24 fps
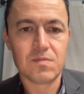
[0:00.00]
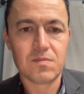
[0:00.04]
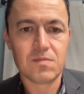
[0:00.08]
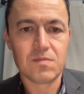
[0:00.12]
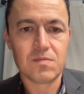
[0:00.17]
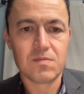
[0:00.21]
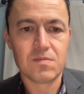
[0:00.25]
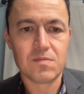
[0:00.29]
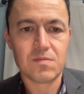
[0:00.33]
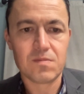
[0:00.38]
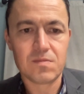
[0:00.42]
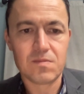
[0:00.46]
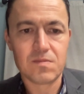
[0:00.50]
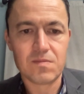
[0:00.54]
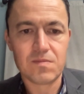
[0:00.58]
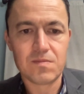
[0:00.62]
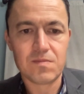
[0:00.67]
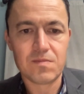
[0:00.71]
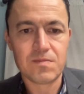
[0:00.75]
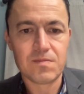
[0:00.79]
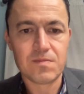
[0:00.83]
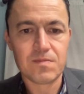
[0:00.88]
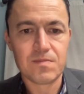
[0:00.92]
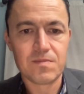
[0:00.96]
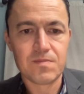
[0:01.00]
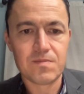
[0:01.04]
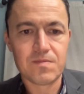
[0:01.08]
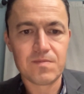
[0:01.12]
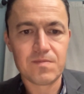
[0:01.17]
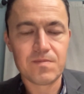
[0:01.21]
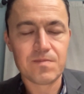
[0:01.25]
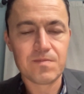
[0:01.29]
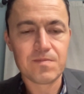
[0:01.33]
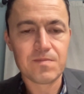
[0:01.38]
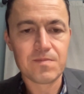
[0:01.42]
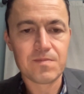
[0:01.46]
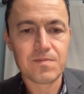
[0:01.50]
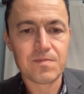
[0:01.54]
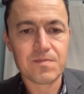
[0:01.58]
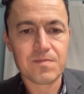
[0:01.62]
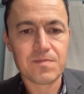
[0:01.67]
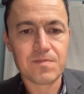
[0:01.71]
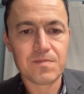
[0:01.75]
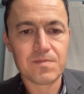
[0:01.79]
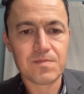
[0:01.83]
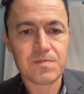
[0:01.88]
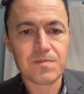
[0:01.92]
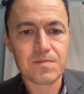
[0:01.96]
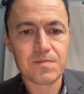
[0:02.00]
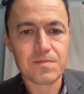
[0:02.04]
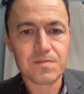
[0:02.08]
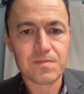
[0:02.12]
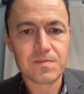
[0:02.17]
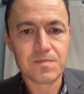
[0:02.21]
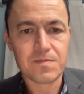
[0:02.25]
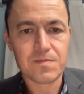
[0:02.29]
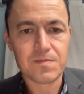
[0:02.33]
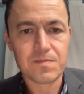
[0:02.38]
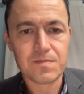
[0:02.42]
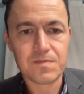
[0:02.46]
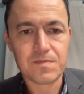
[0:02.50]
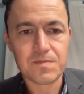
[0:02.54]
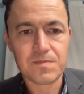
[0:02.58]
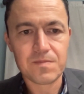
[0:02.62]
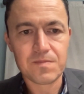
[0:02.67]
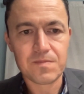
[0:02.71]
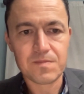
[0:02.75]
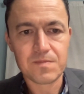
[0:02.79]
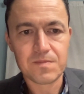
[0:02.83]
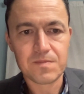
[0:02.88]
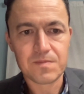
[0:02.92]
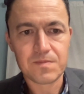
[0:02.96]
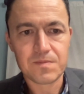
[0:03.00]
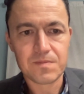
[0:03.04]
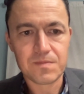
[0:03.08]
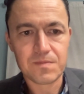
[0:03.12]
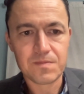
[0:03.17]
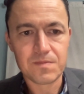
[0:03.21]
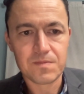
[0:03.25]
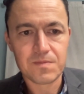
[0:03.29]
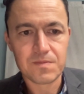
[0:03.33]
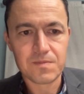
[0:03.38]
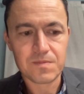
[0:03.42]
(silent)